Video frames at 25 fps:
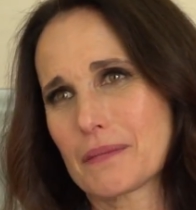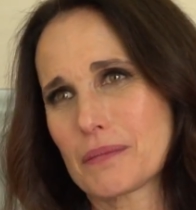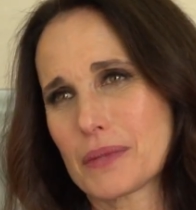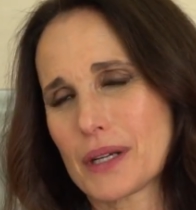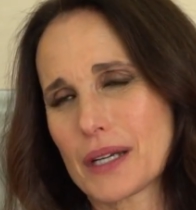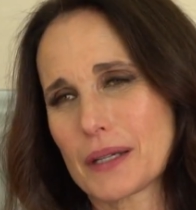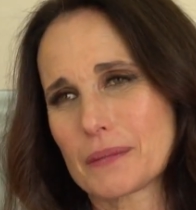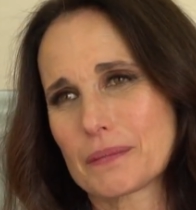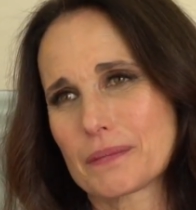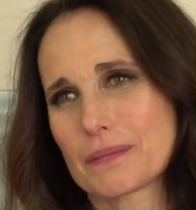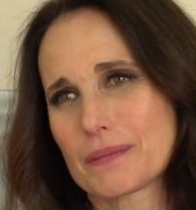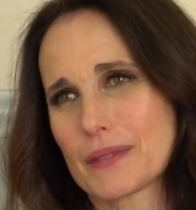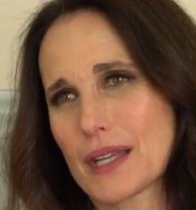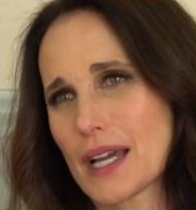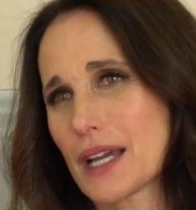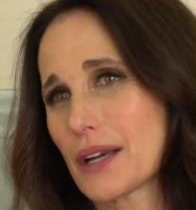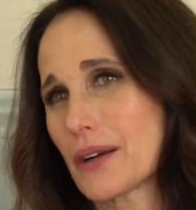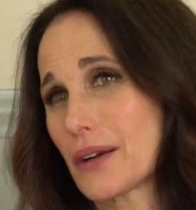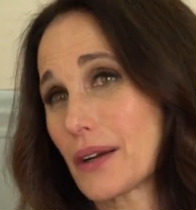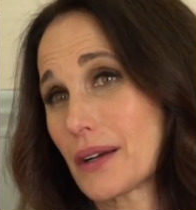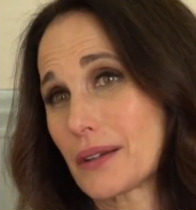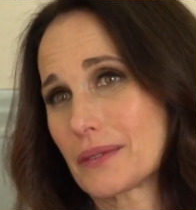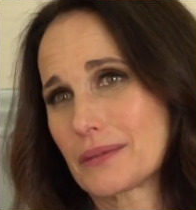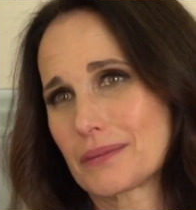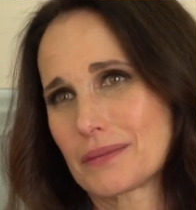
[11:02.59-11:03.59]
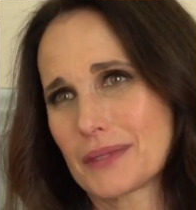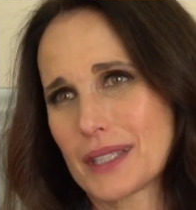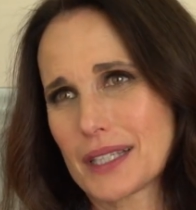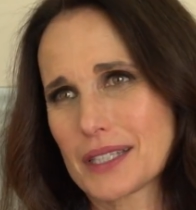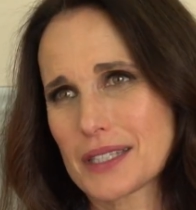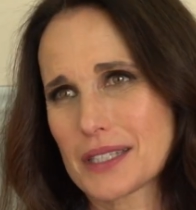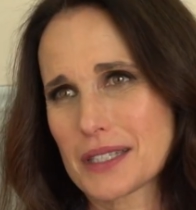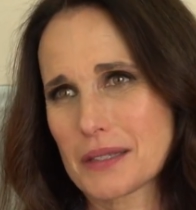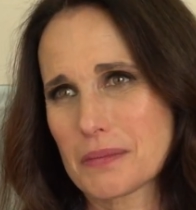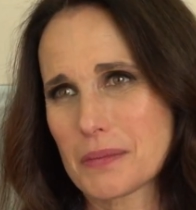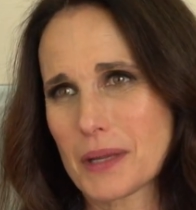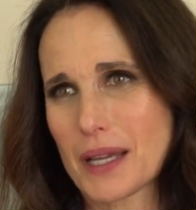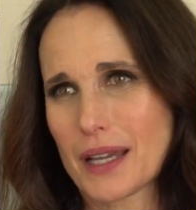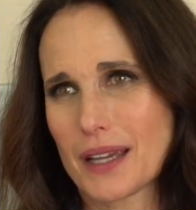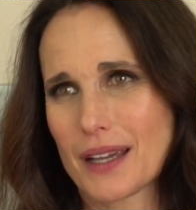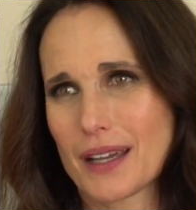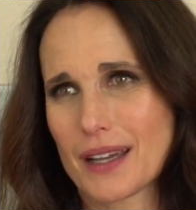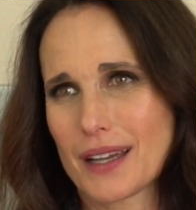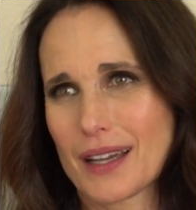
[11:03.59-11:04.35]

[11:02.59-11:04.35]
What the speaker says: But I don't know, that's just me.